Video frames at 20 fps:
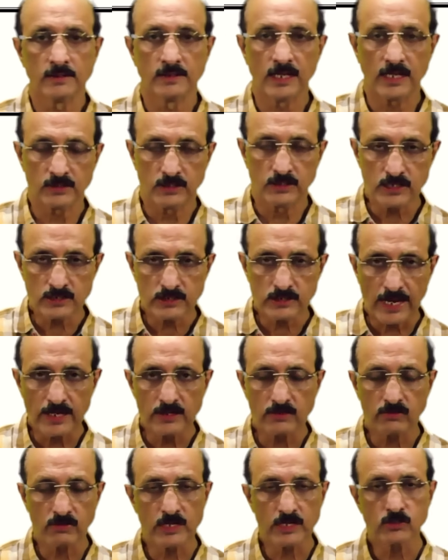that this
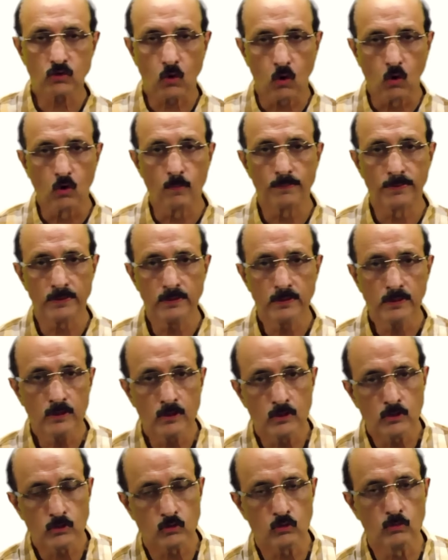entry is open
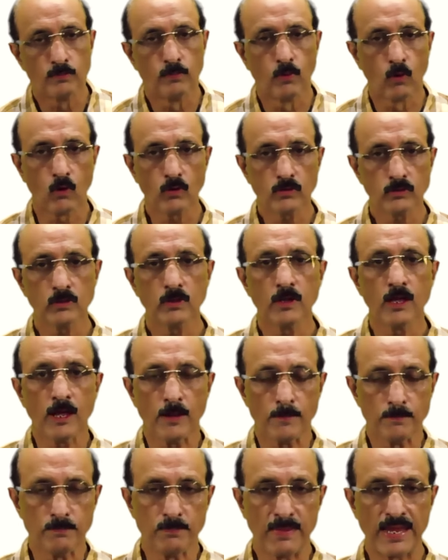to both
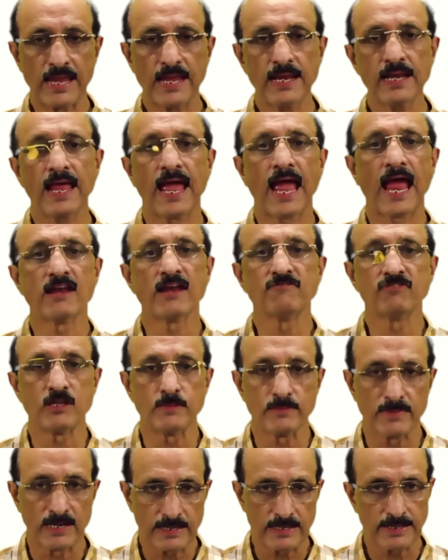male and
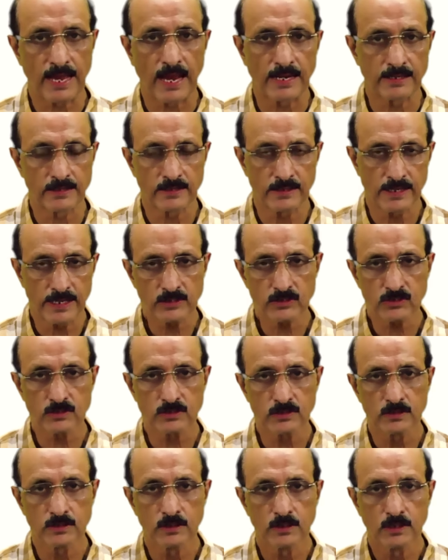female
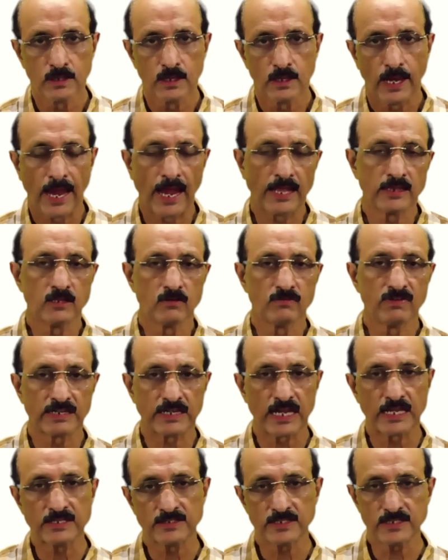candidates, and the
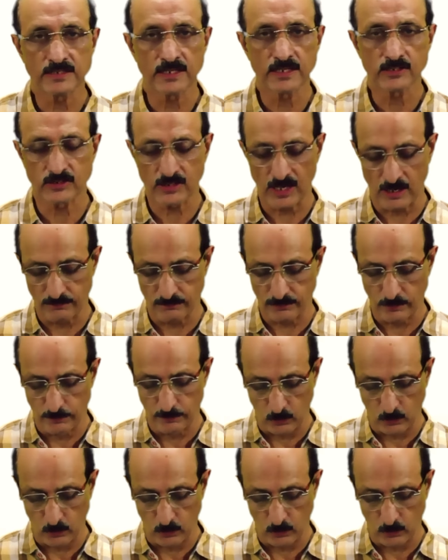vacancies are same for